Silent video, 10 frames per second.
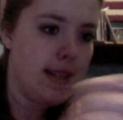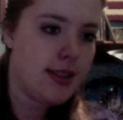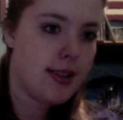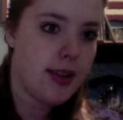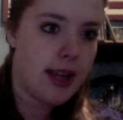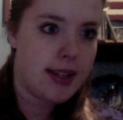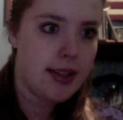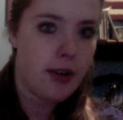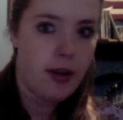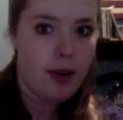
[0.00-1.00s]
So that's
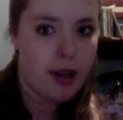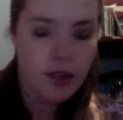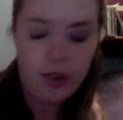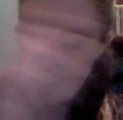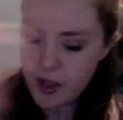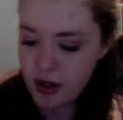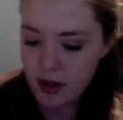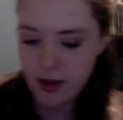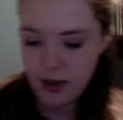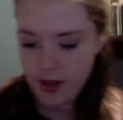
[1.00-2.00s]
a great brush.
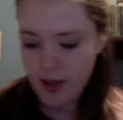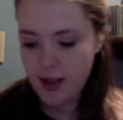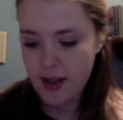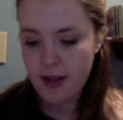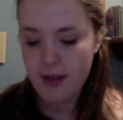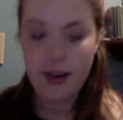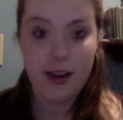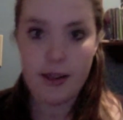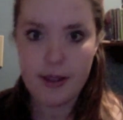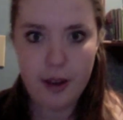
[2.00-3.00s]

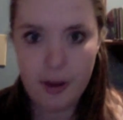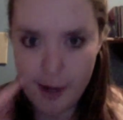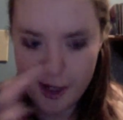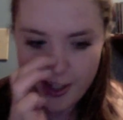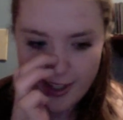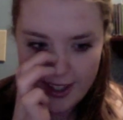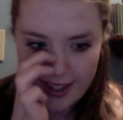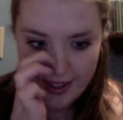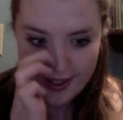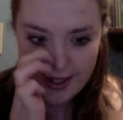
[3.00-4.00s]
All these are great brushes. I
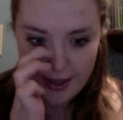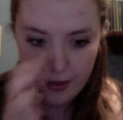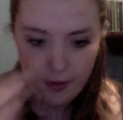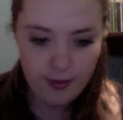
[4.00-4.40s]
think I say